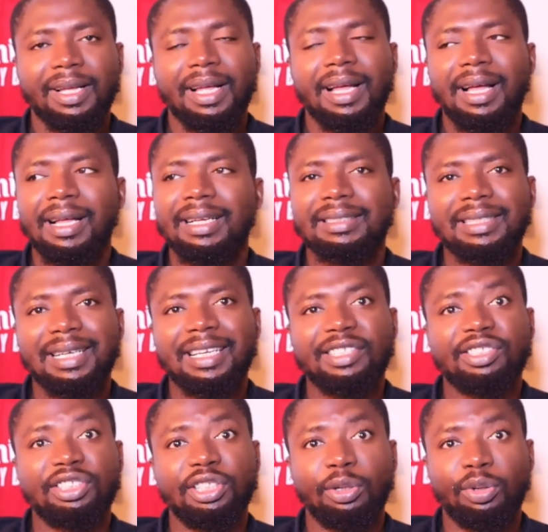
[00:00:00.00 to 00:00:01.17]
And Arteta gets
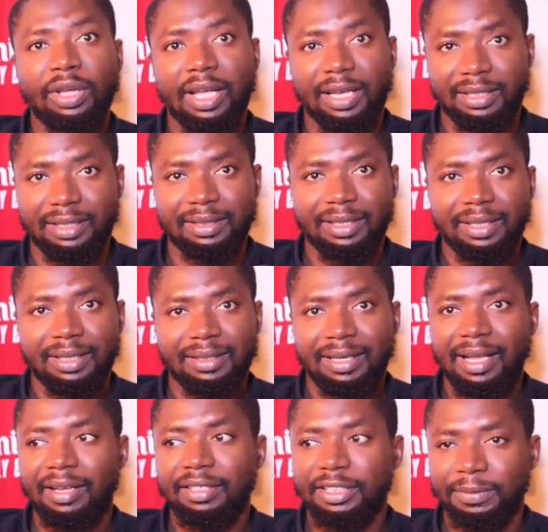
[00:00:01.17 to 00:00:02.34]
yellow carded. Now
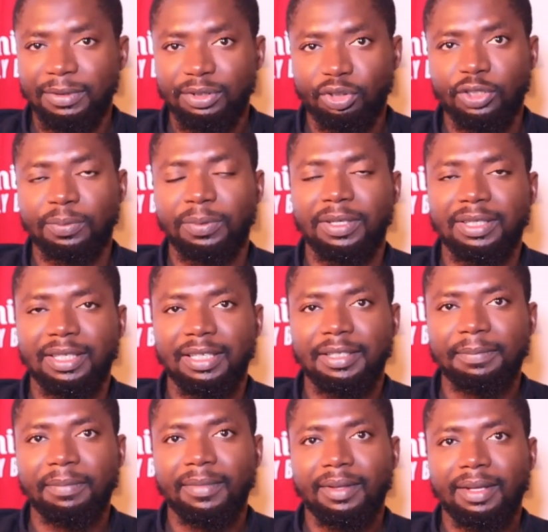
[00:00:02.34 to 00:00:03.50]
he's being suspended
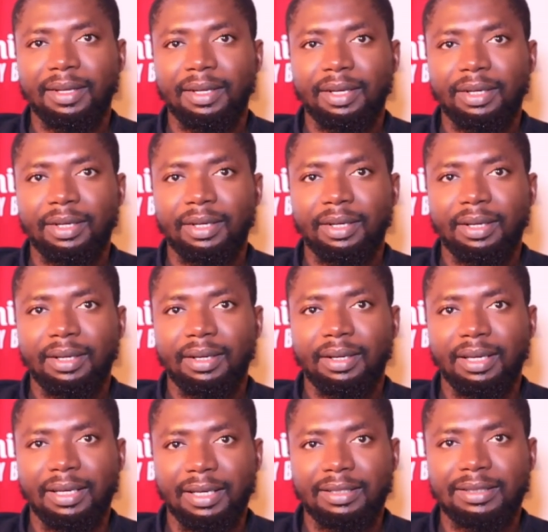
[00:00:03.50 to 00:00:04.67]

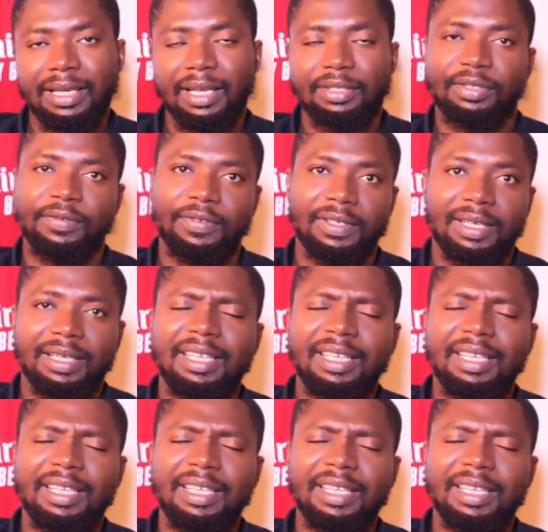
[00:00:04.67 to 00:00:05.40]
against Aston Villa.